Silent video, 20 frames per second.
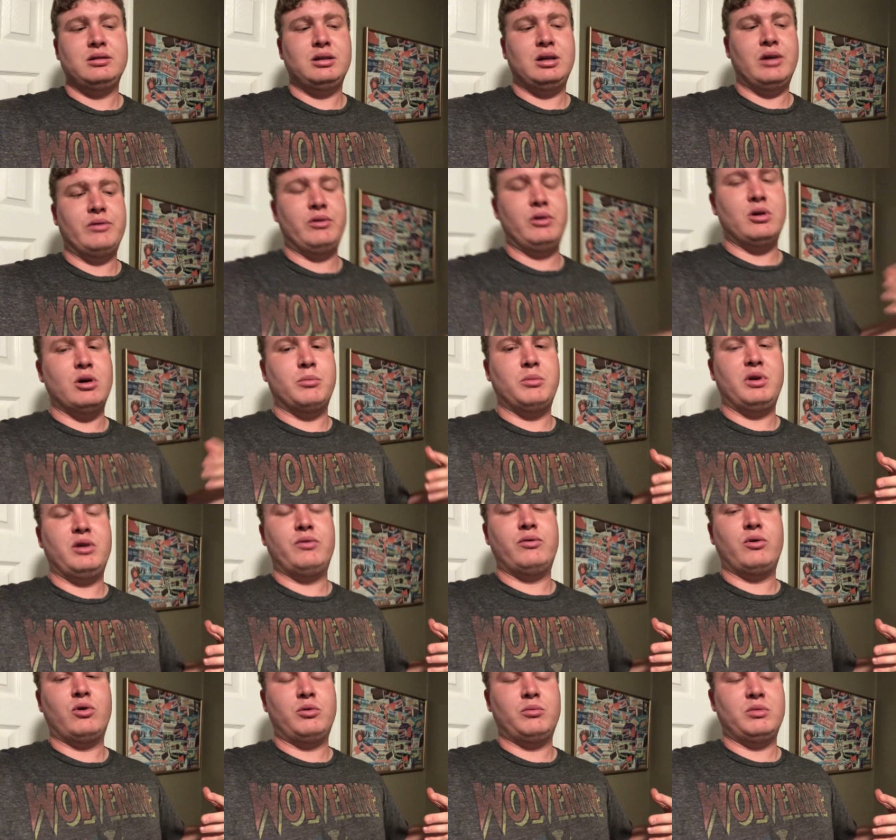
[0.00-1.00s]
If you know me
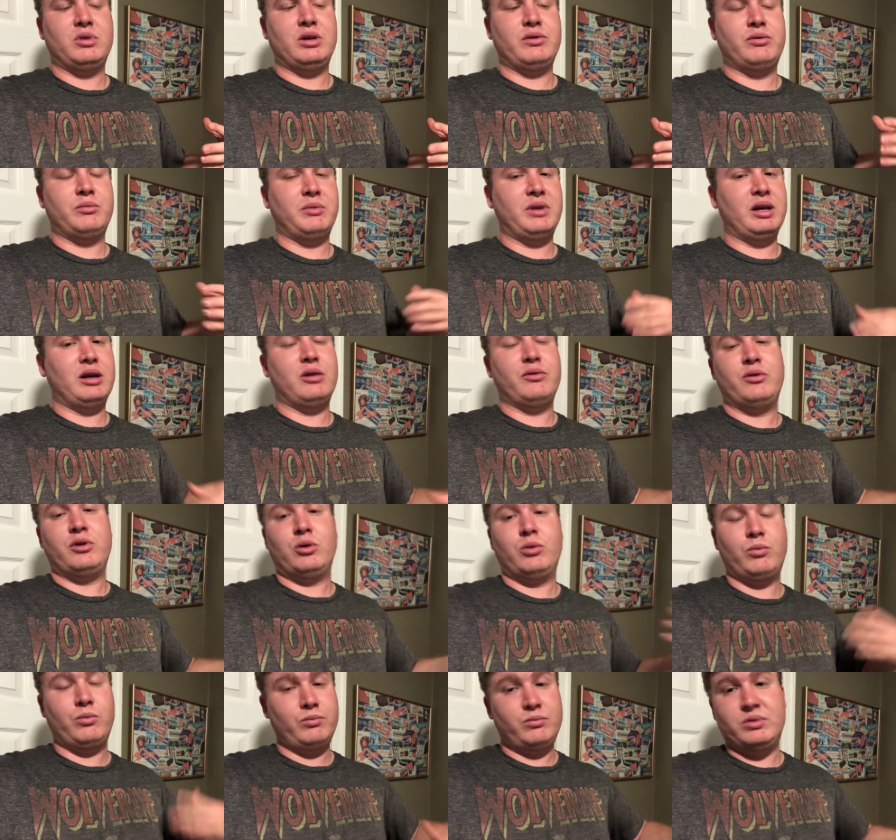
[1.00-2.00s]
formally from there, if
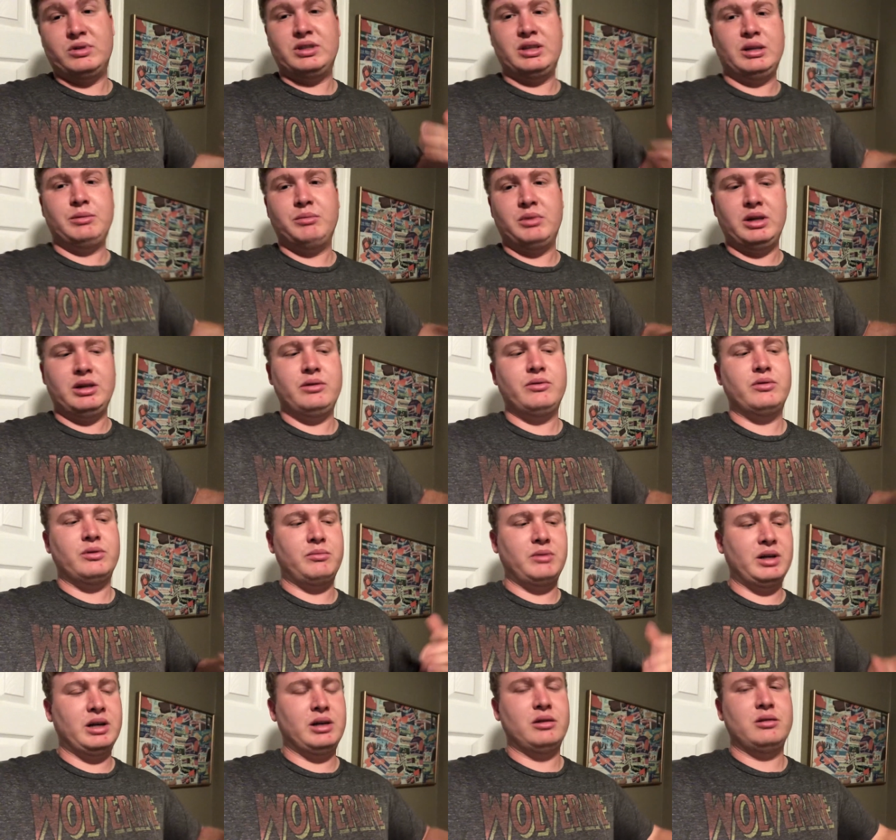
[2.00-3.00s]
you see me from
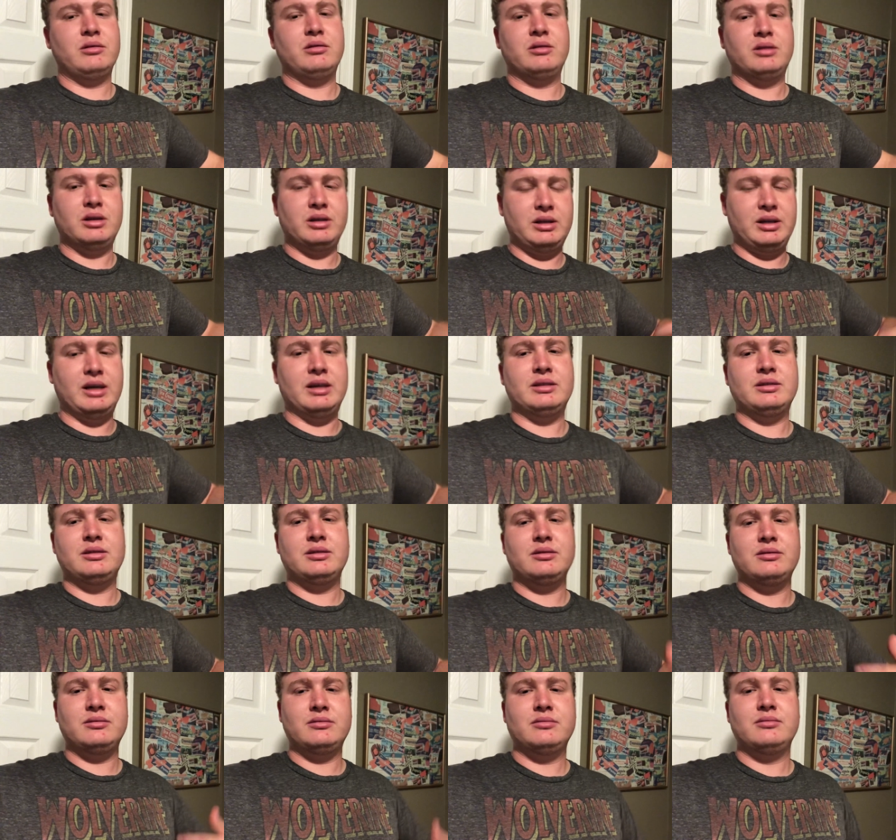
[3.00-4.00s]
there, then yes.
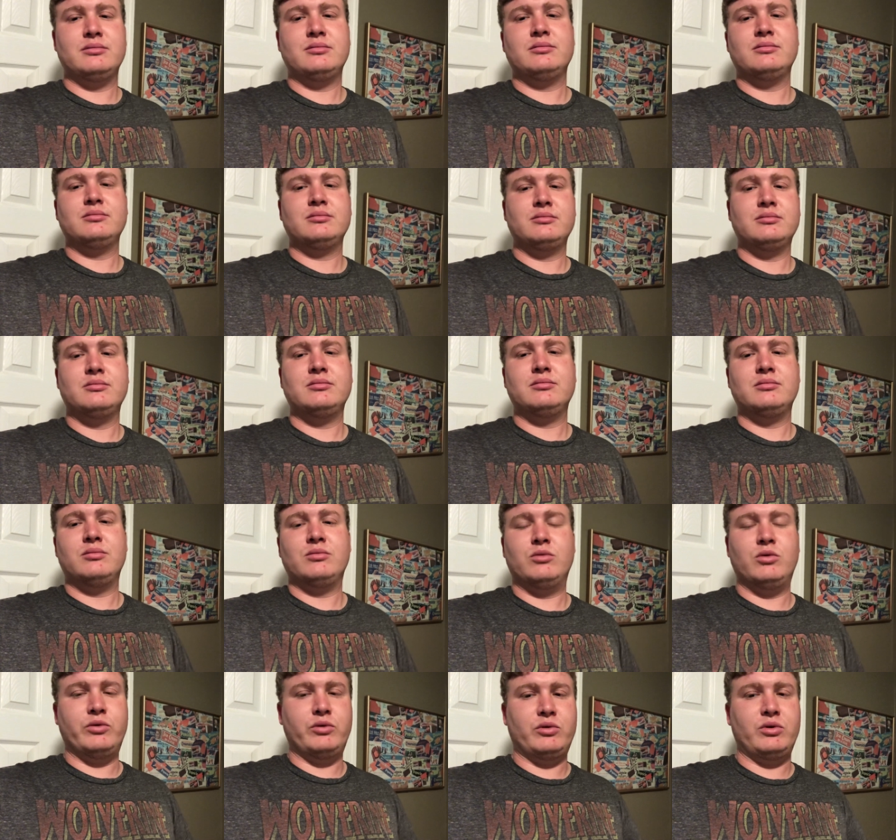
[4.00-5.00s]

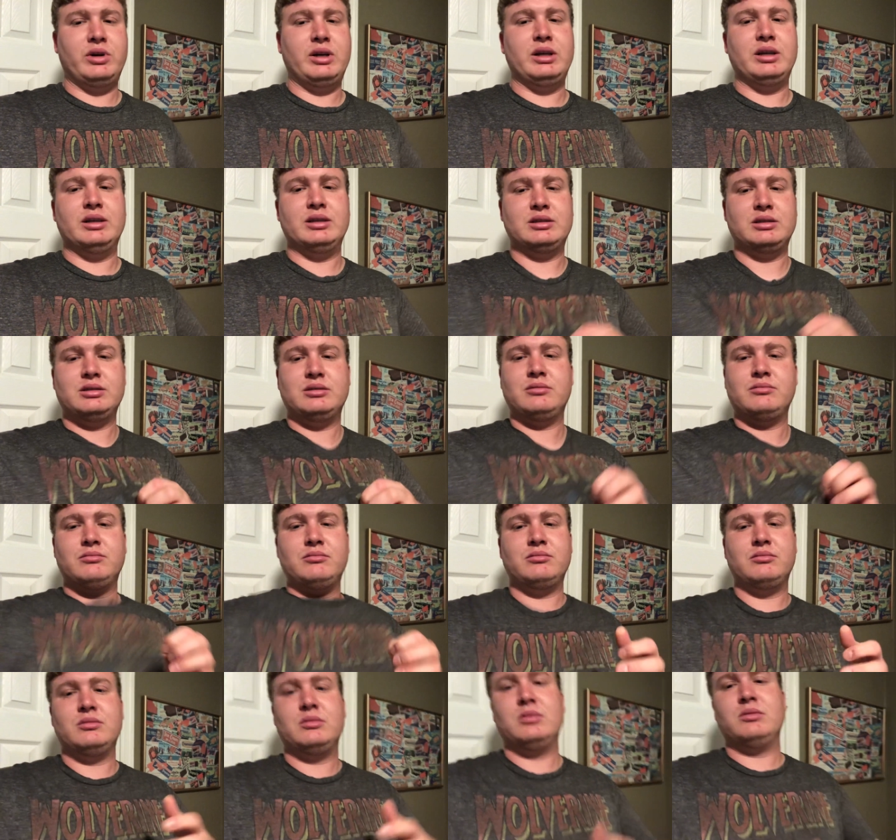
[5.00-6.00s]
Wolverine is
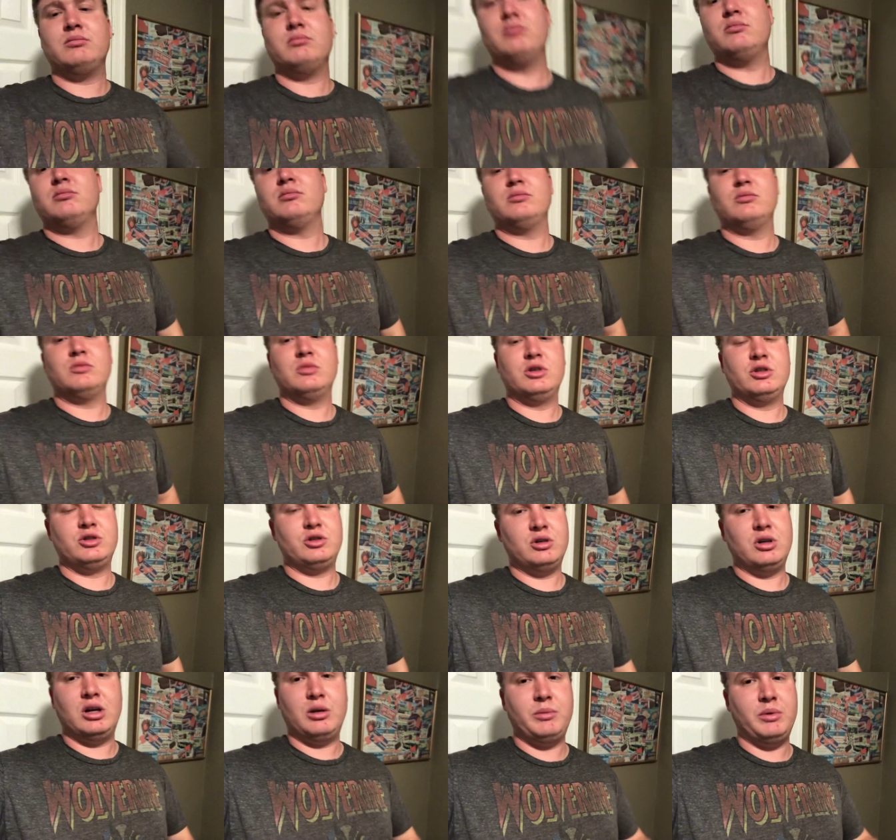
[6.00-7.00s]
a
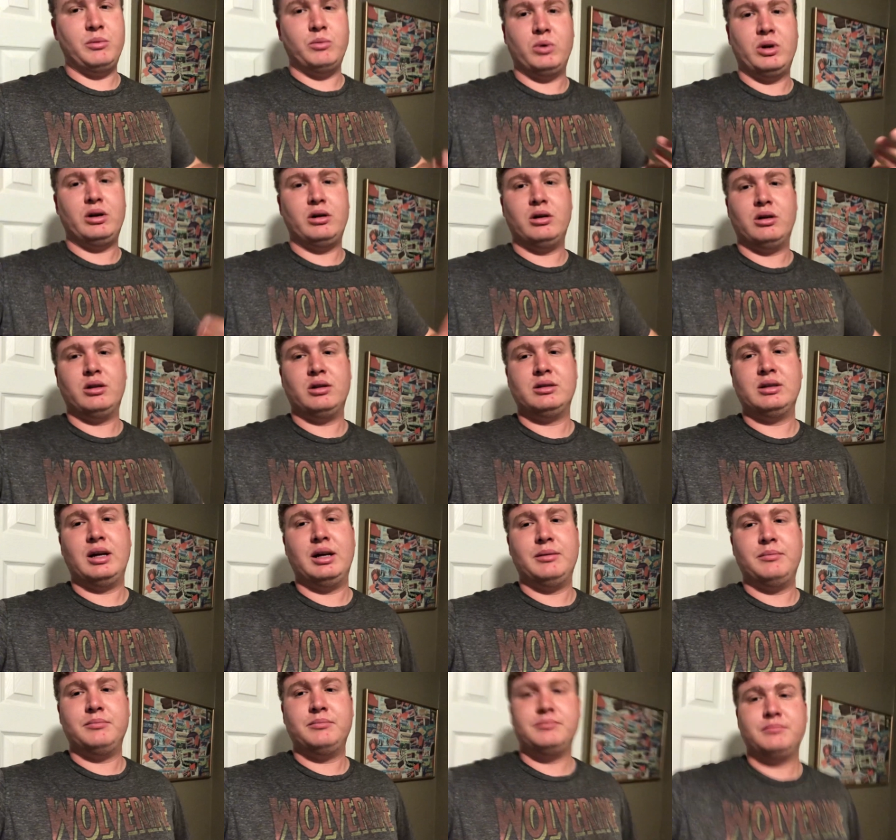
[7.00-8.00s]
shirt I've been wearing all the
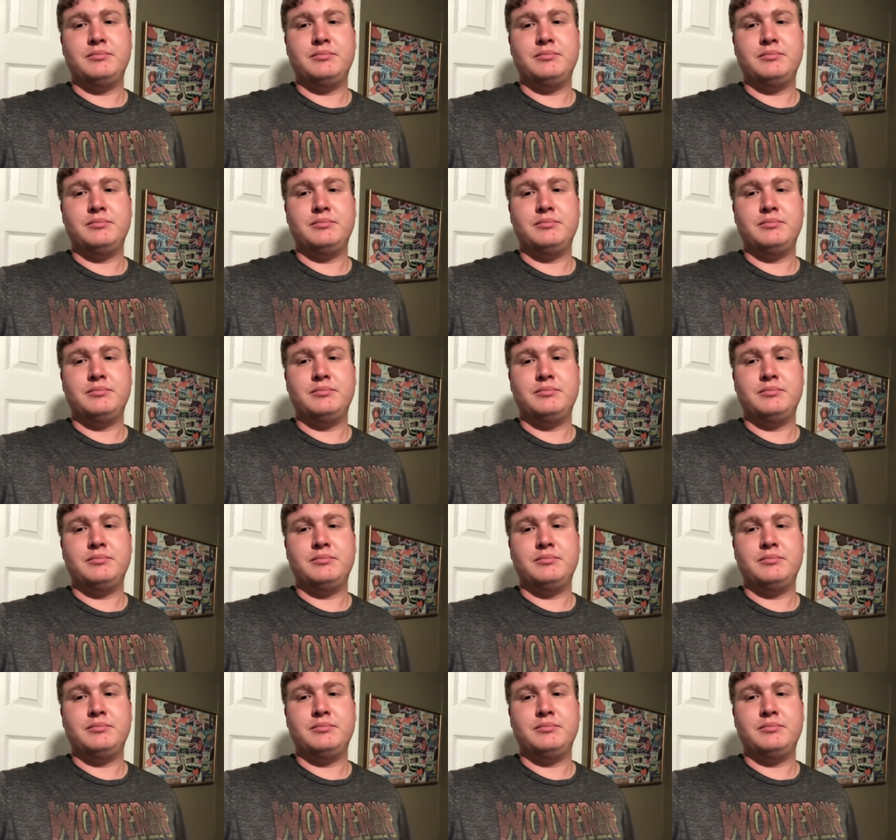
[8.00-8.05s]
time.